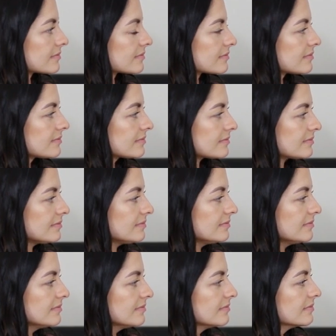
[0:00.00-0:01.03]

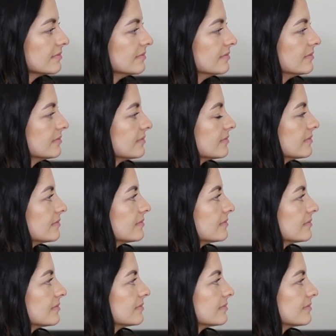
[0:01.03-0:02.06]

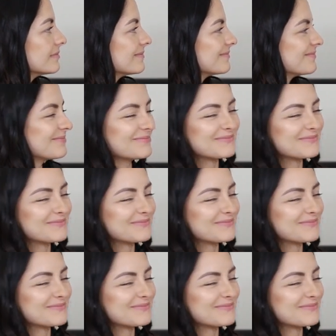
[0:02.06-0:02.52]
(silent)